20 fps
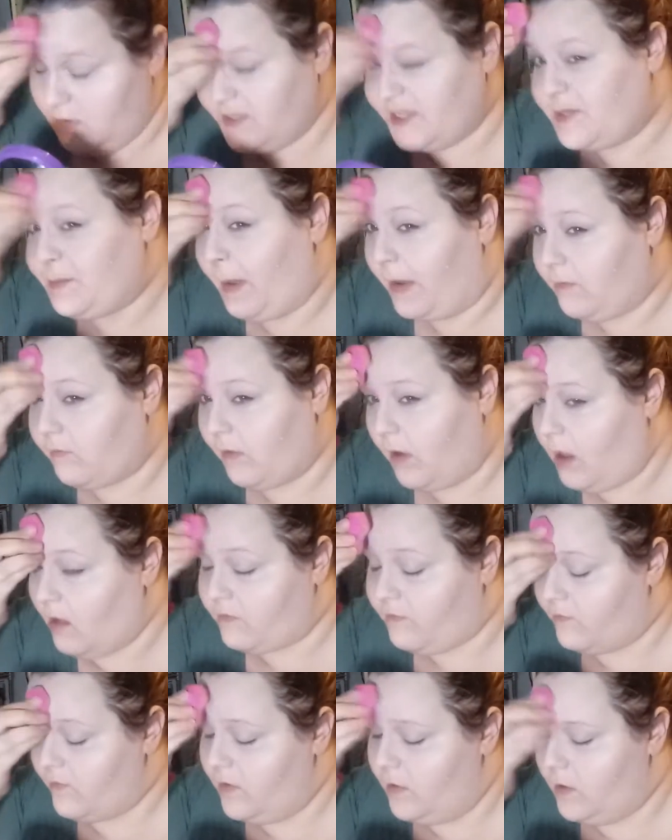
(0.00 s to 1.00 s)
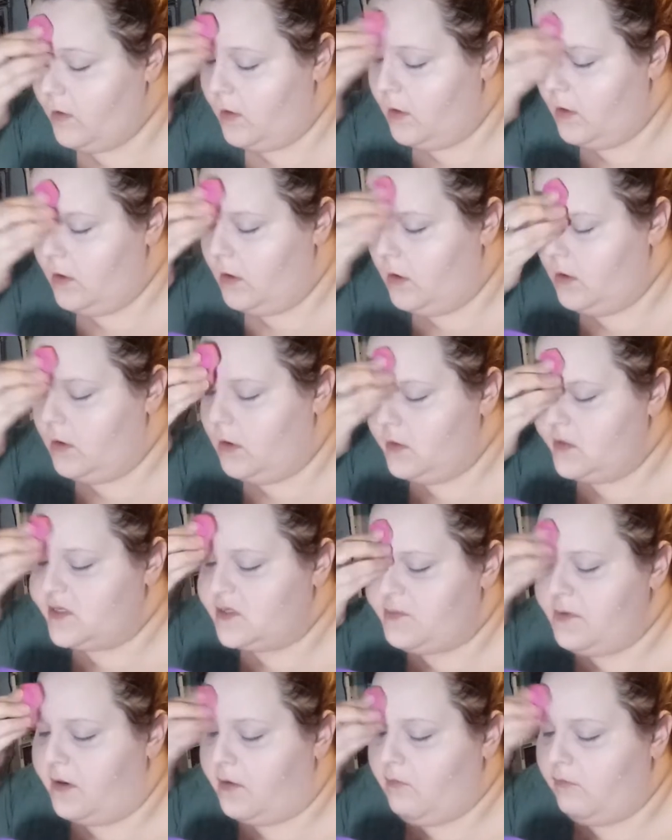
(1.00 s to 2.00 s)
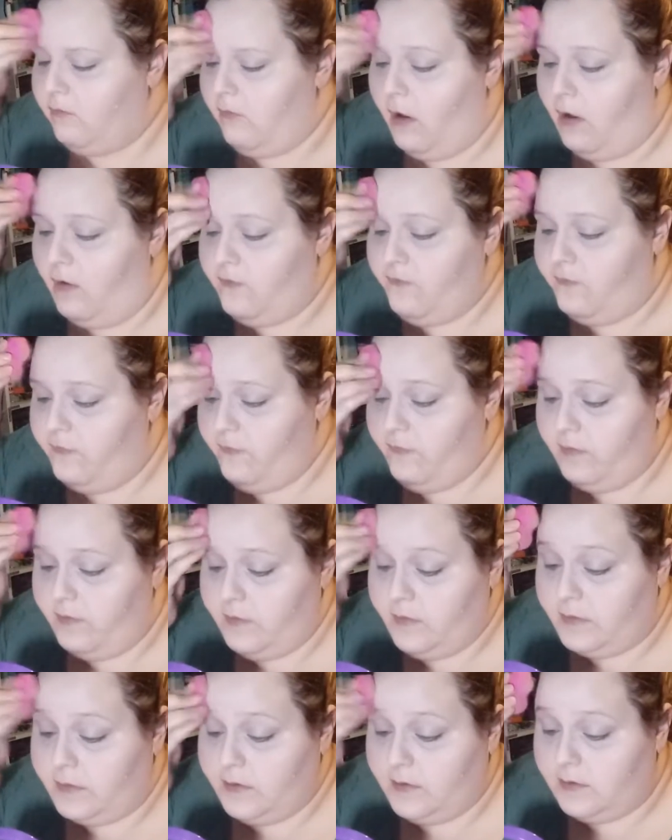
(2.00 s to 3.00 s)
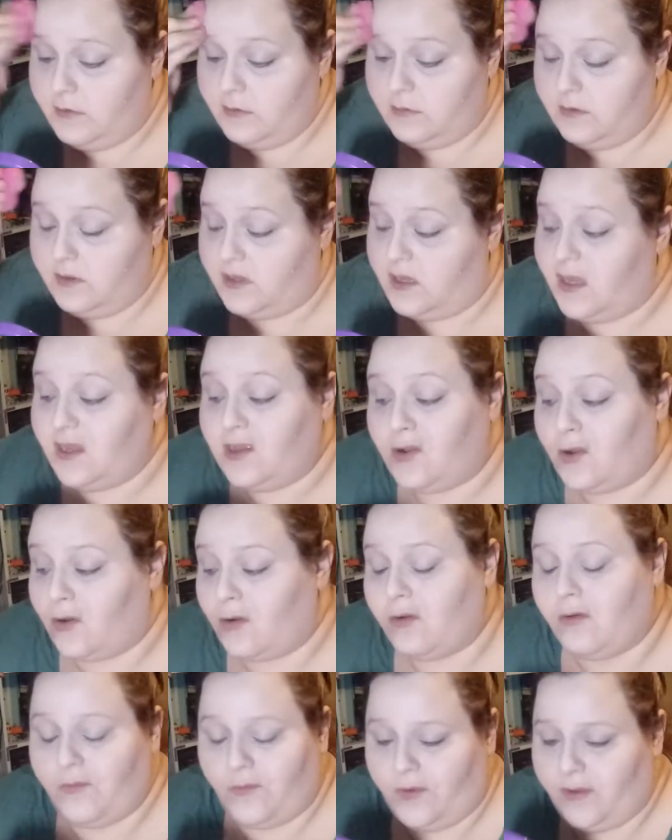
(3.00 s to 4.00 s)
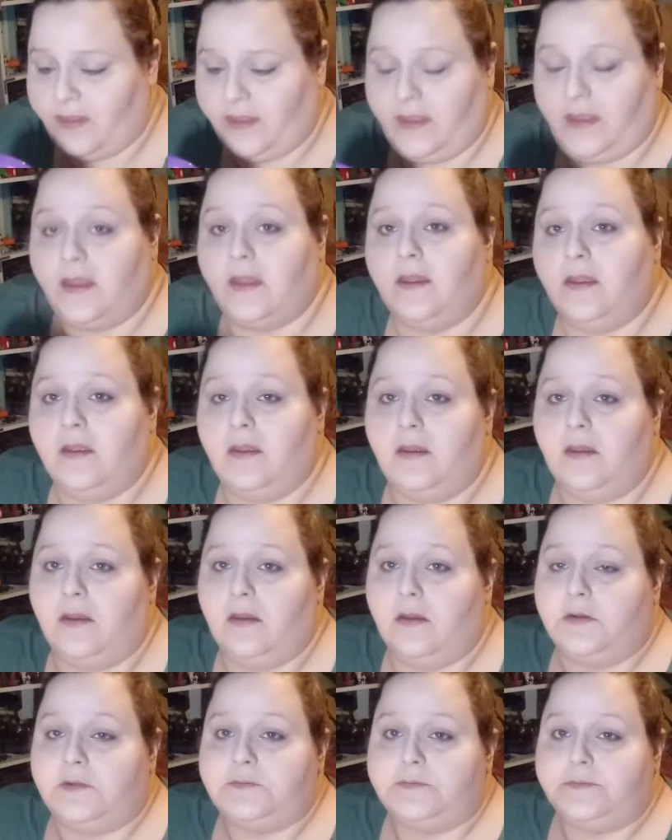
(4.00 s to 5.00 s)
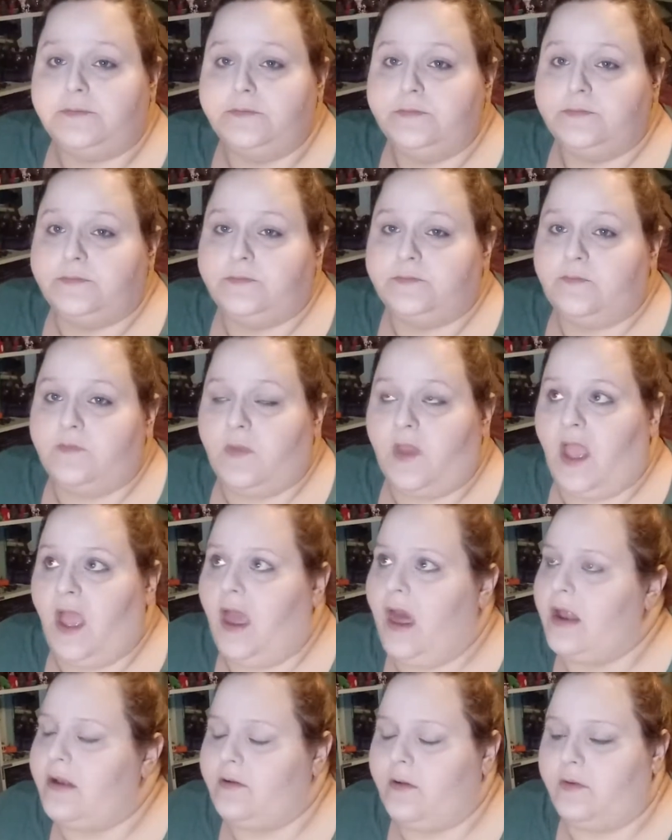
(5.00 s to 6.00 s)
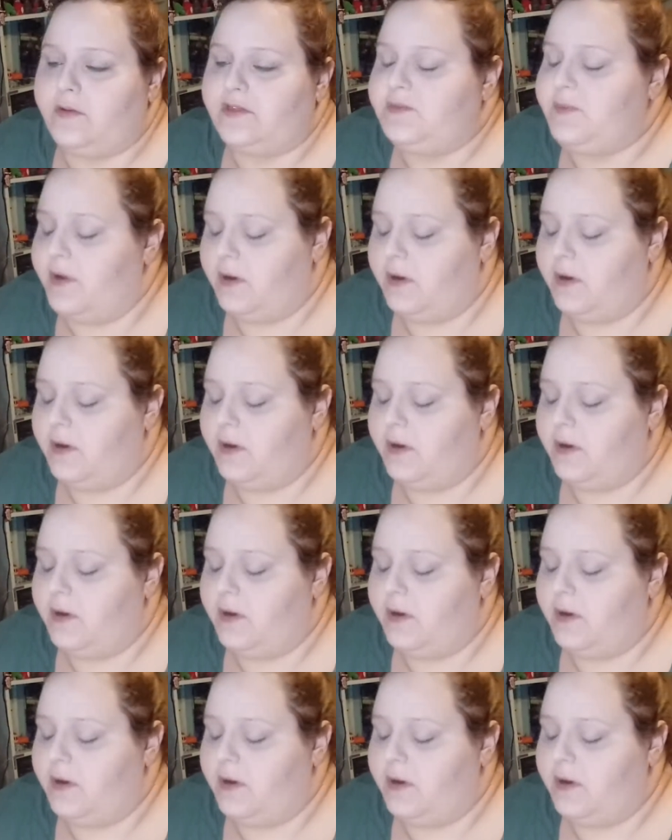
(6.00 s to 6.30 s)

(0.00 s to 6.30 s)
rough. It's been a rough year, really. I don't know. It's been a